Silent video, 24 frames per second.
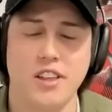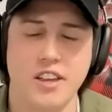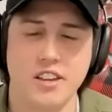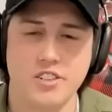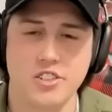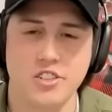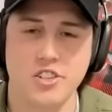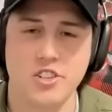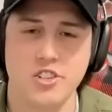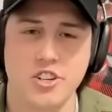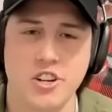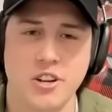
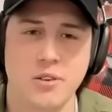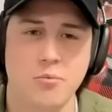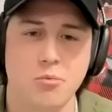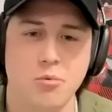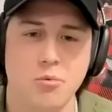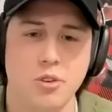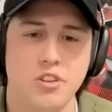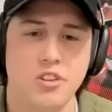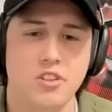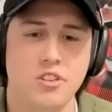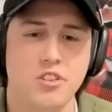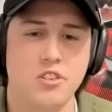relationship
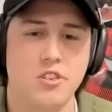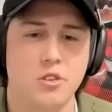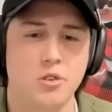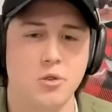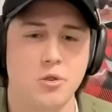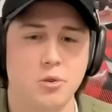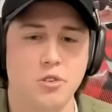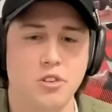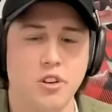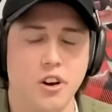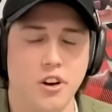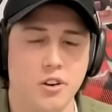with
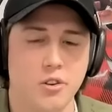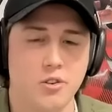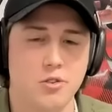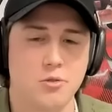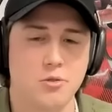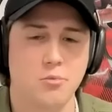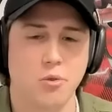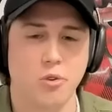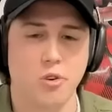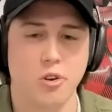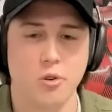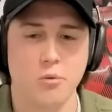TWOth
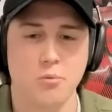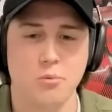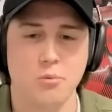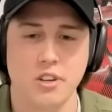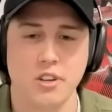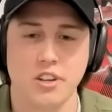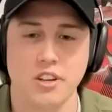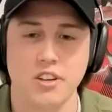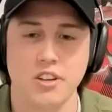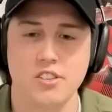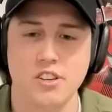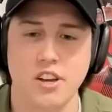Autosport,
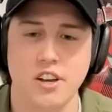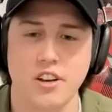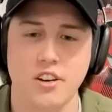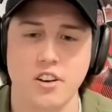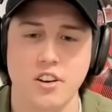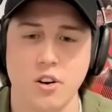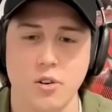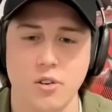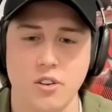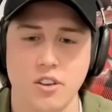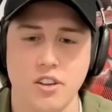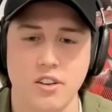because I
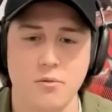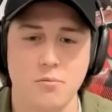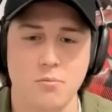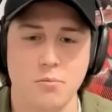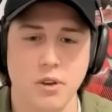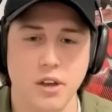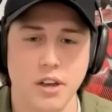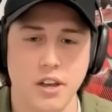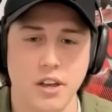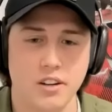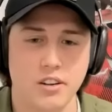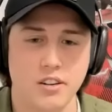know they've
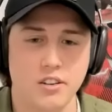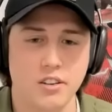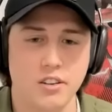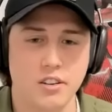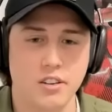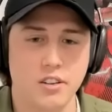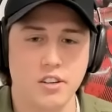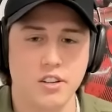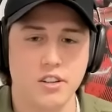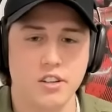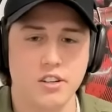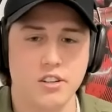been
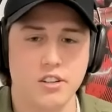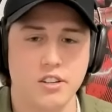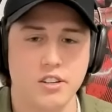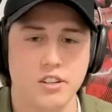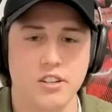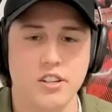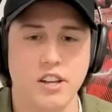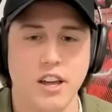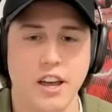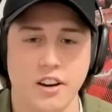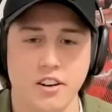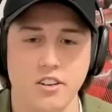
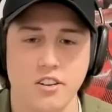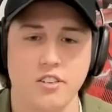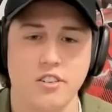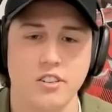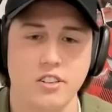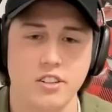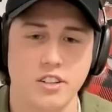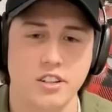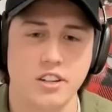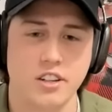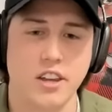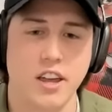
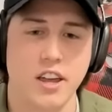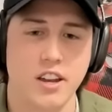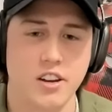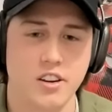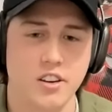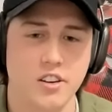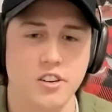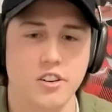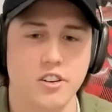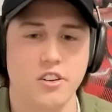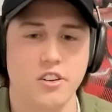integral in getting